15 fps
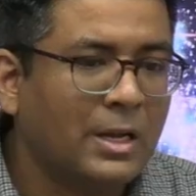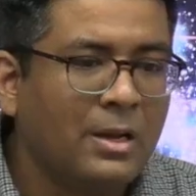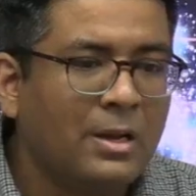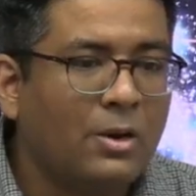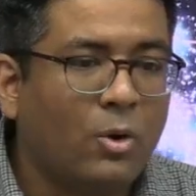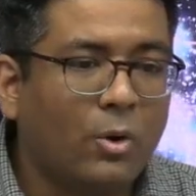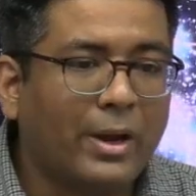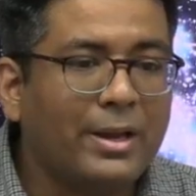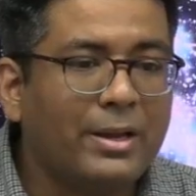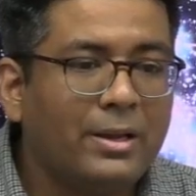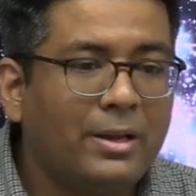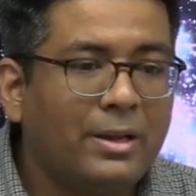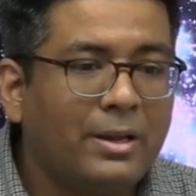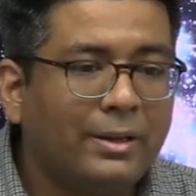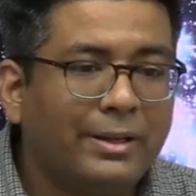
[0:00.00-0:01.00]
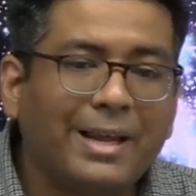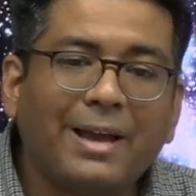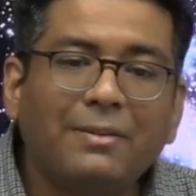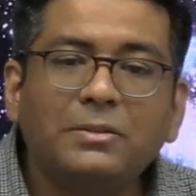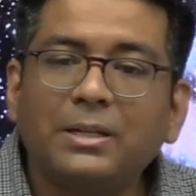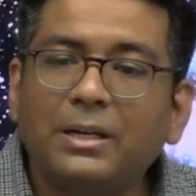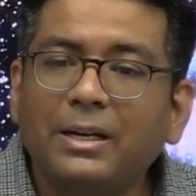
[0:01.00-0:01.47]
Okay, they have
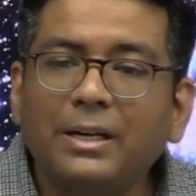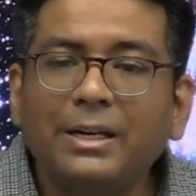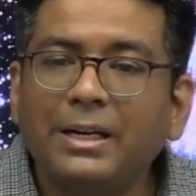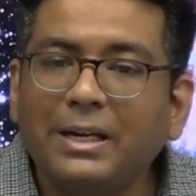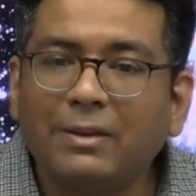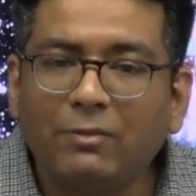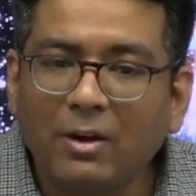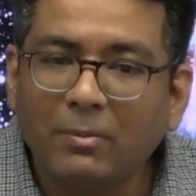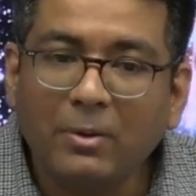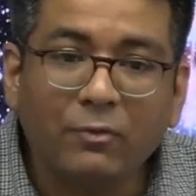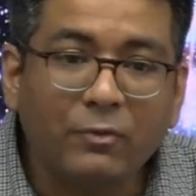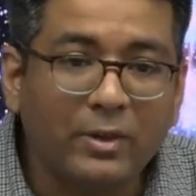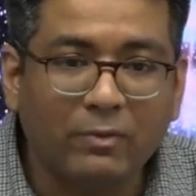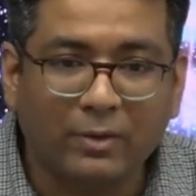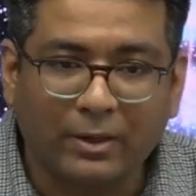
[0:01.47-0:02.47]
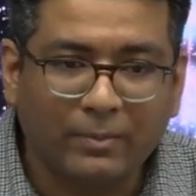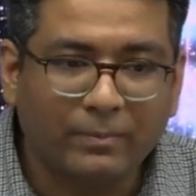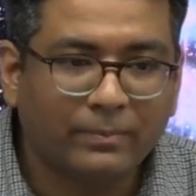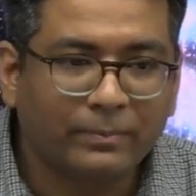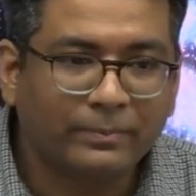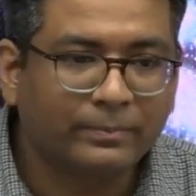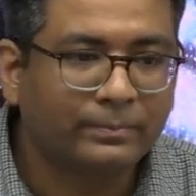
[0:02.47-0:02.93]
suddenly developed a fever.
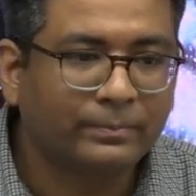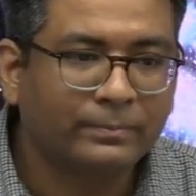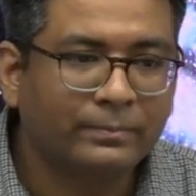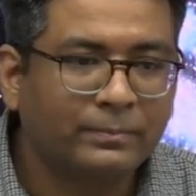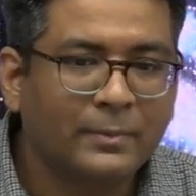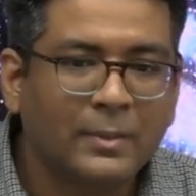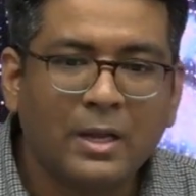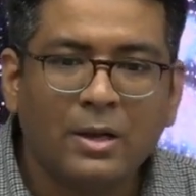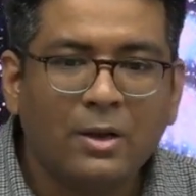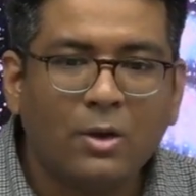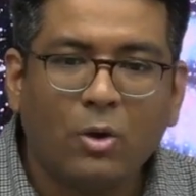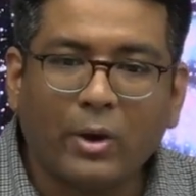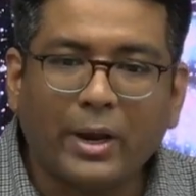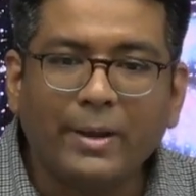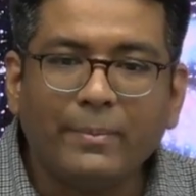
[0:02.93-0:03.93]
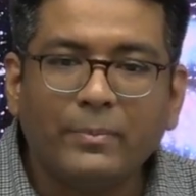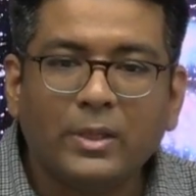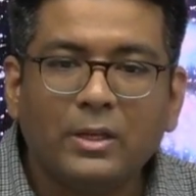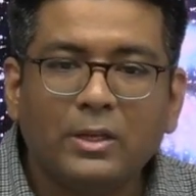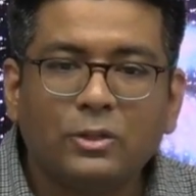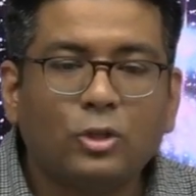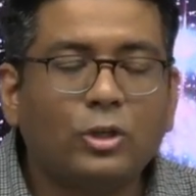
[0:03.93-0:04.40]
Okay,
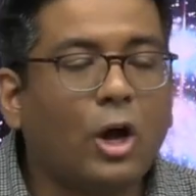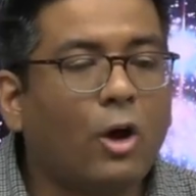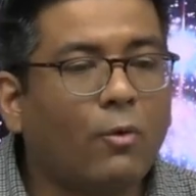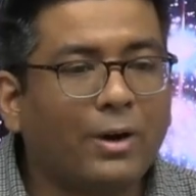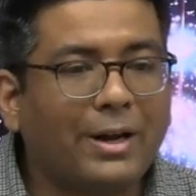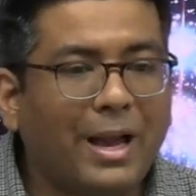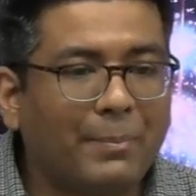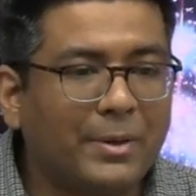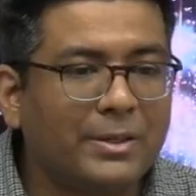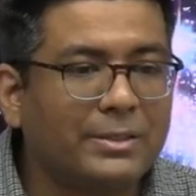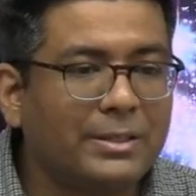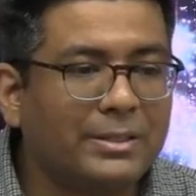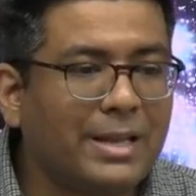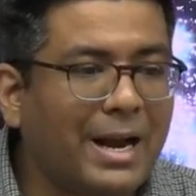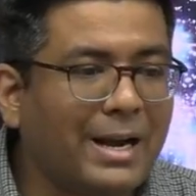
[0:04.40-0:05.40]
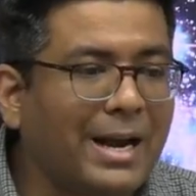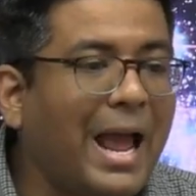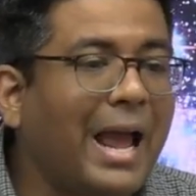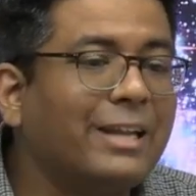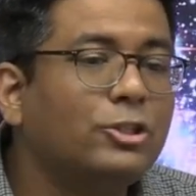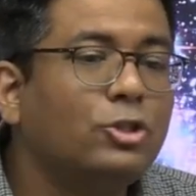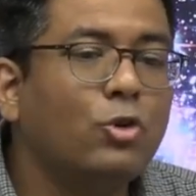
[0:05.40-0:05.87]
so now what happens is that
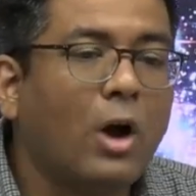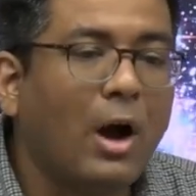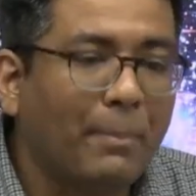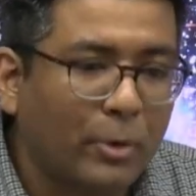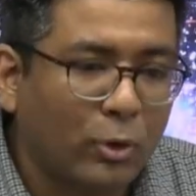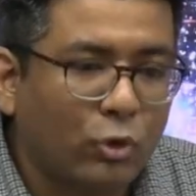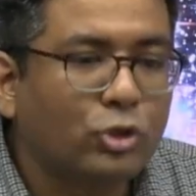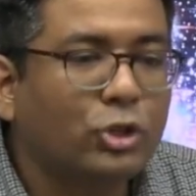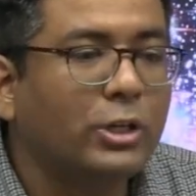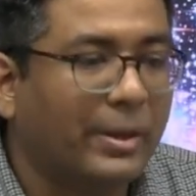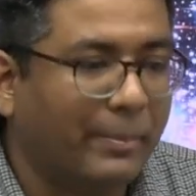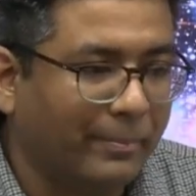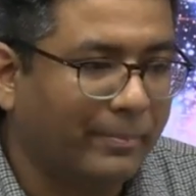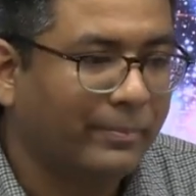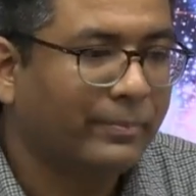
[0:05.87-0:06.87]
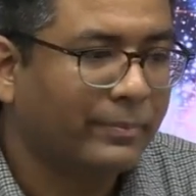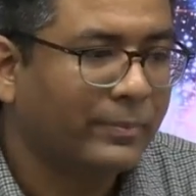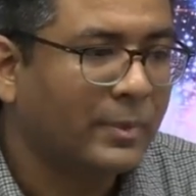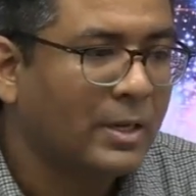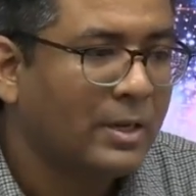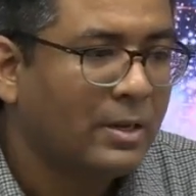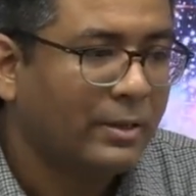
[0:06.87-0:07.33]
as you approach them,
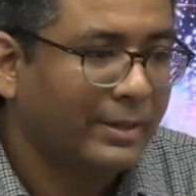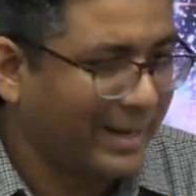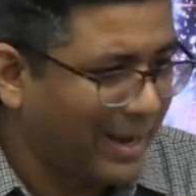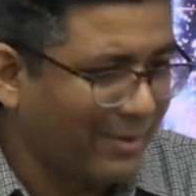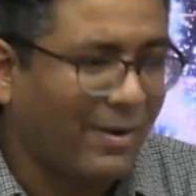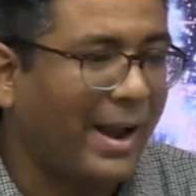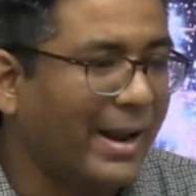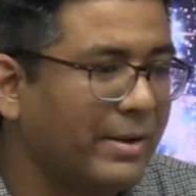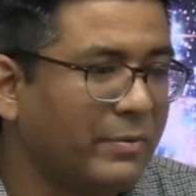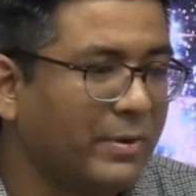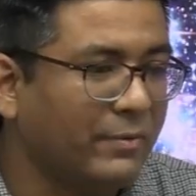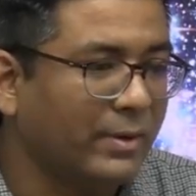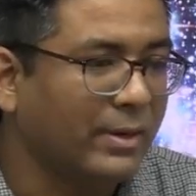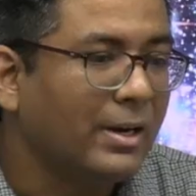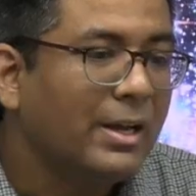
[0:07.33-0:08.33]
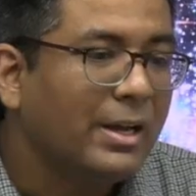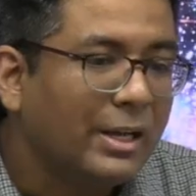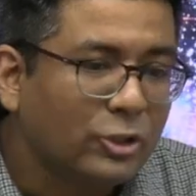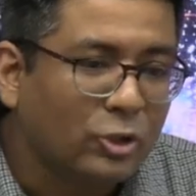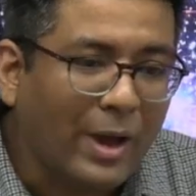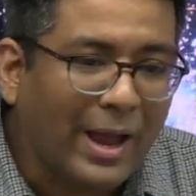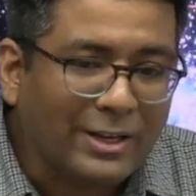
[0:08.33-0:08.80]
they have high fever, so
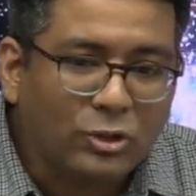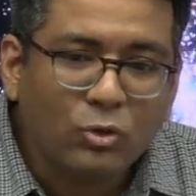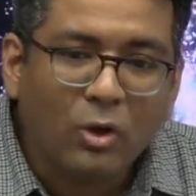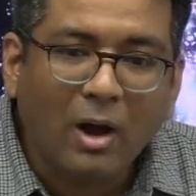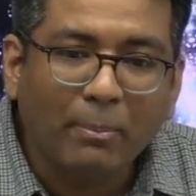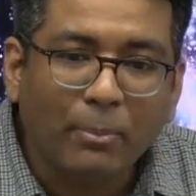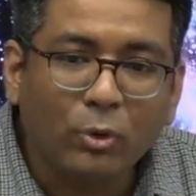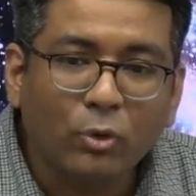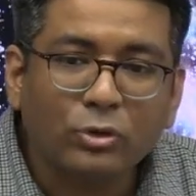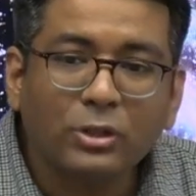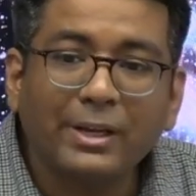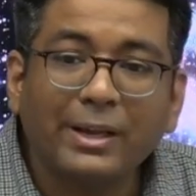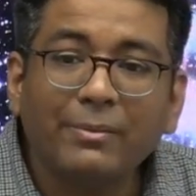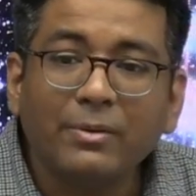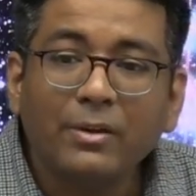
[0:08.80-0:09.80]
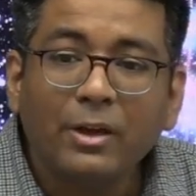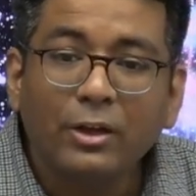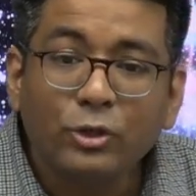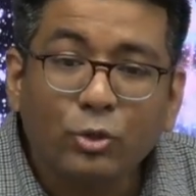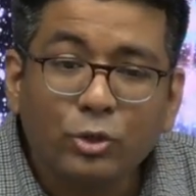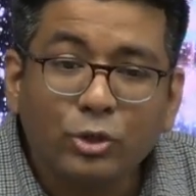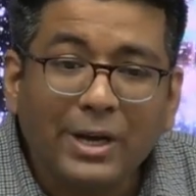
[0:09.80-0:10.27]
as you approach them
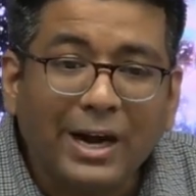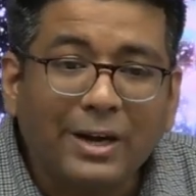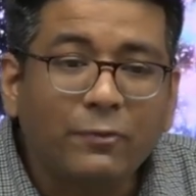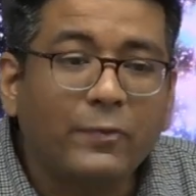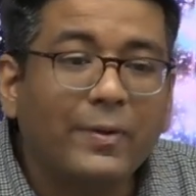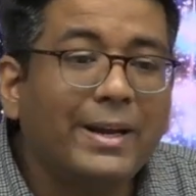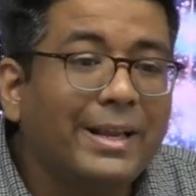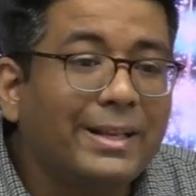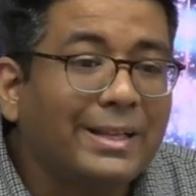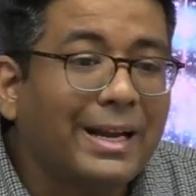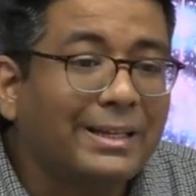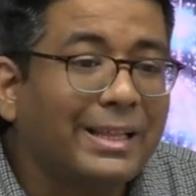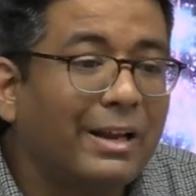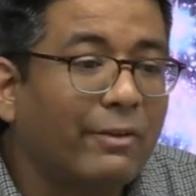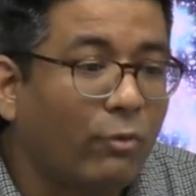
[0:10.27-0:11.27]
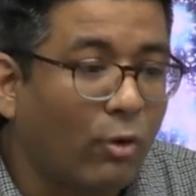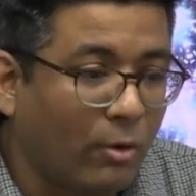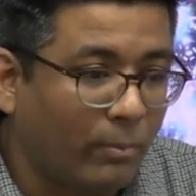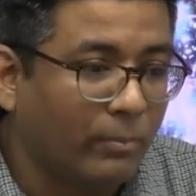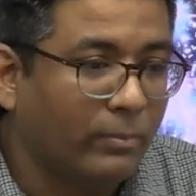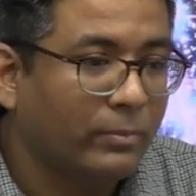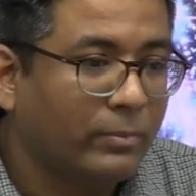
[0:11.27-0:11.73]
you start feeling that they are warm.
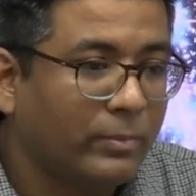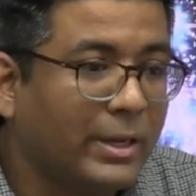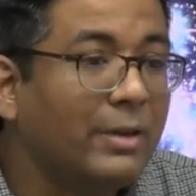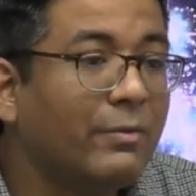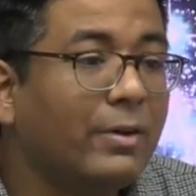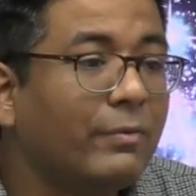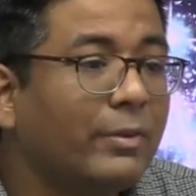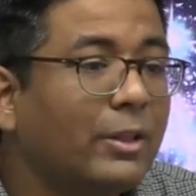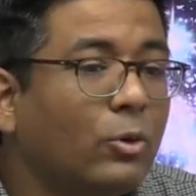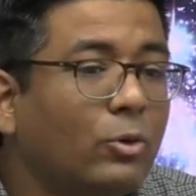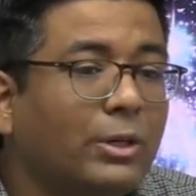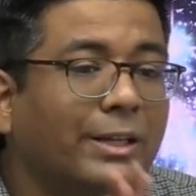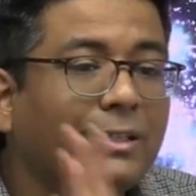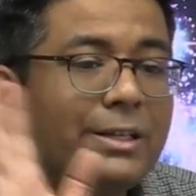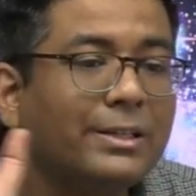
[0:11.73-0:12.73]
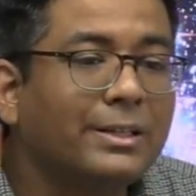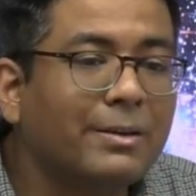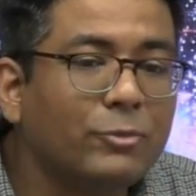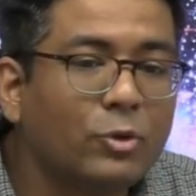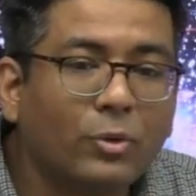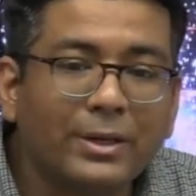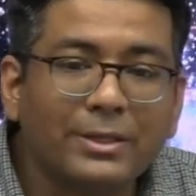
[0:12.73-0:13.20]
Even without touching them you
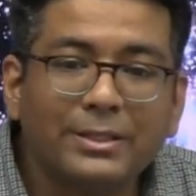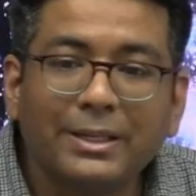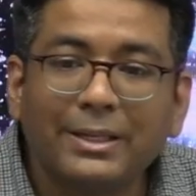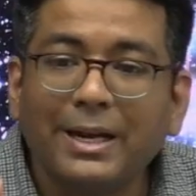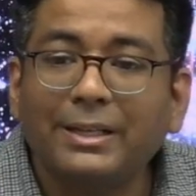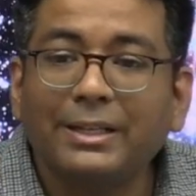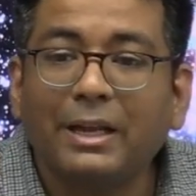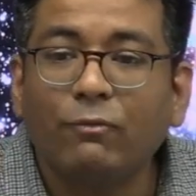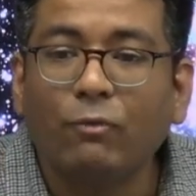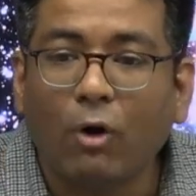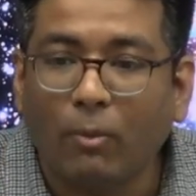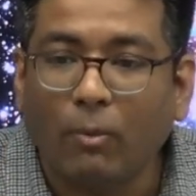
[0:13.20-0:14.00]
can say that they are warm.